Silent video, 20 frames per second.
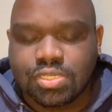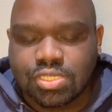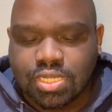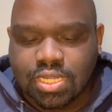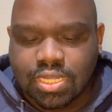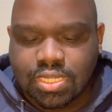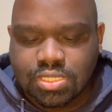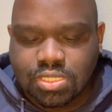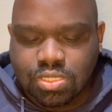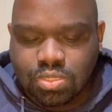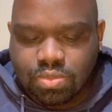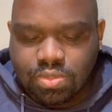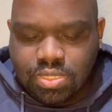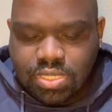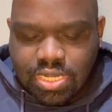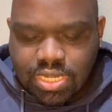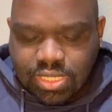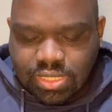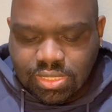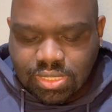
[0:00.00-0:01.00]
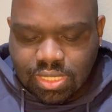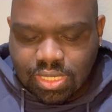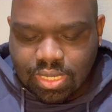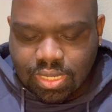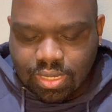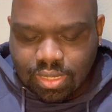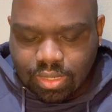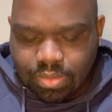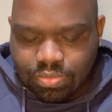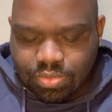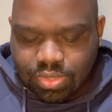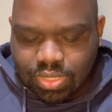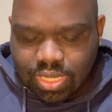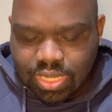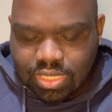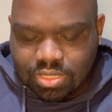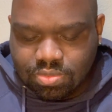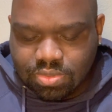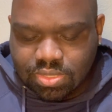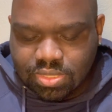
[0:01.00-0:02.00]
you guys, so next up, you
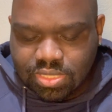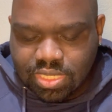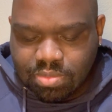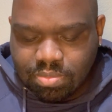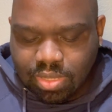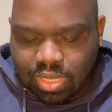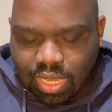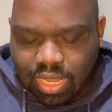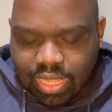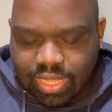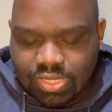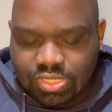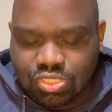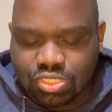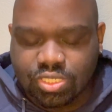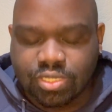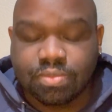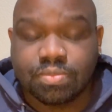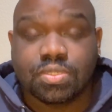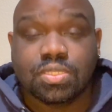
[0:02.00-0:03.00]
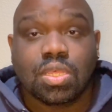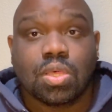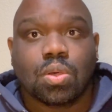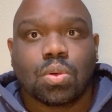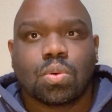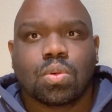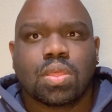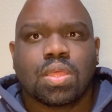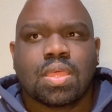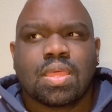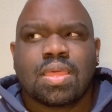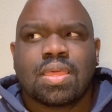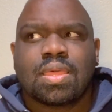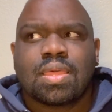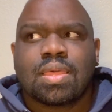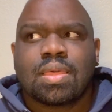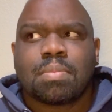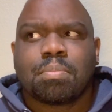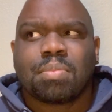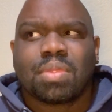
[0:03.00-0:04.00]
guys, we see Malaysia. So
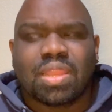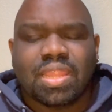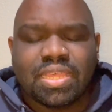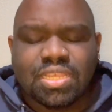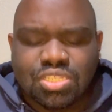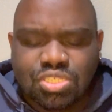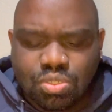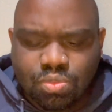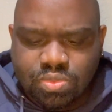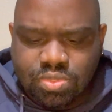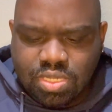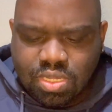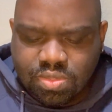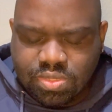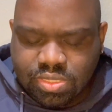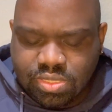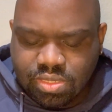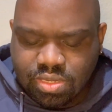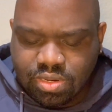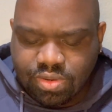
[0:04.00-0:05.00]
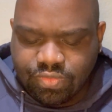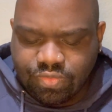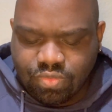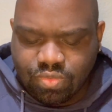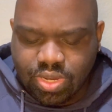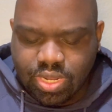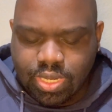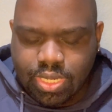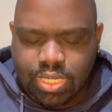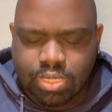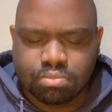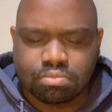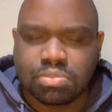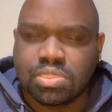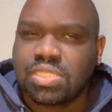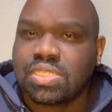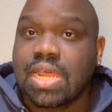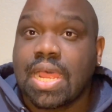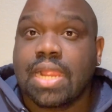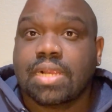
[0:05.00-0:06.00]
Malaysia went to go see her friend,
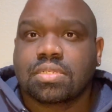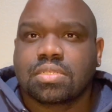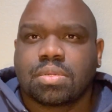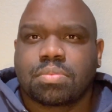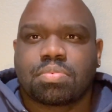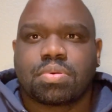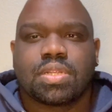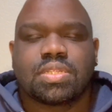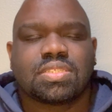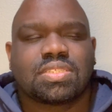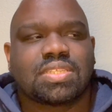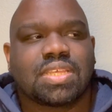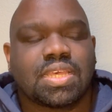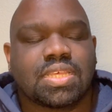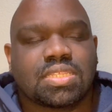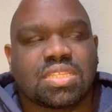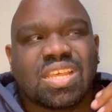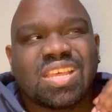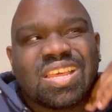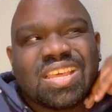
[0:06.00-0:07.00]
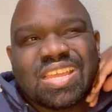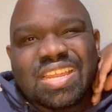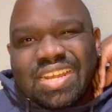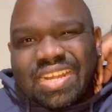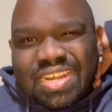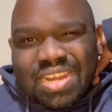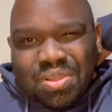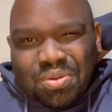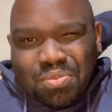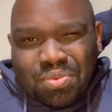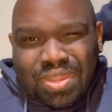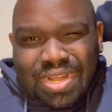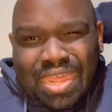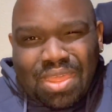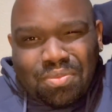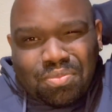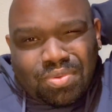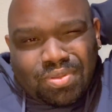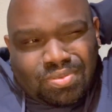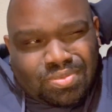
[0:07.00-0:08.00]
Dr. Princess, now, what I
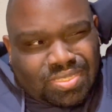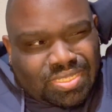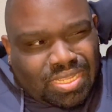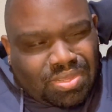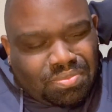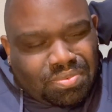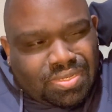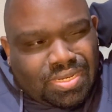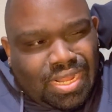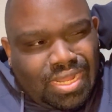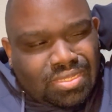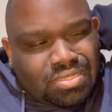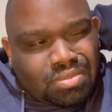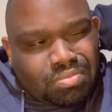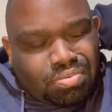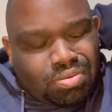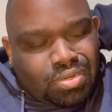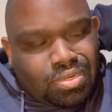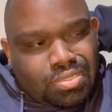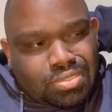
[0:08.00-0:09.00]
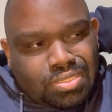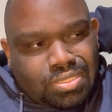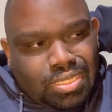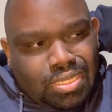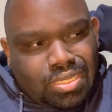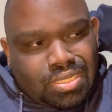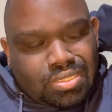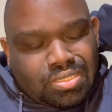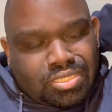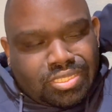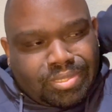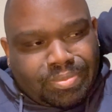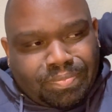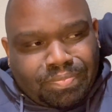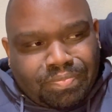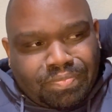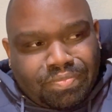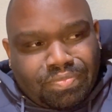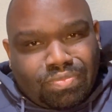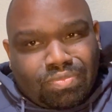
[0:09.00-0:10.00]
will say with Dr. Princess,
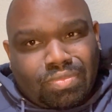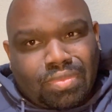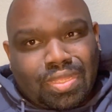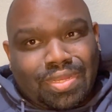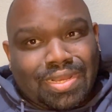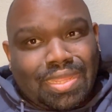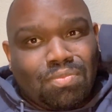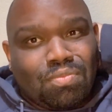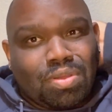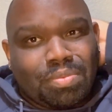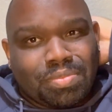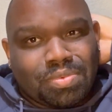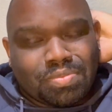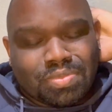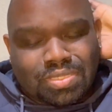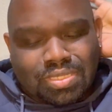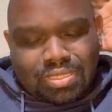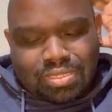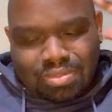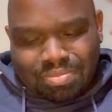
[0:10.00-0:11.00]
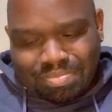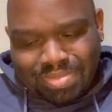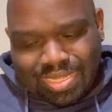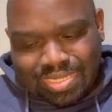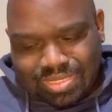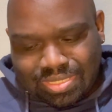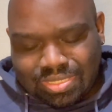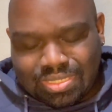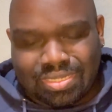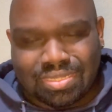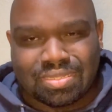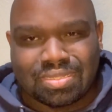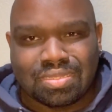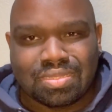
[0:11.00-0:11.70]
that woman was a little messy.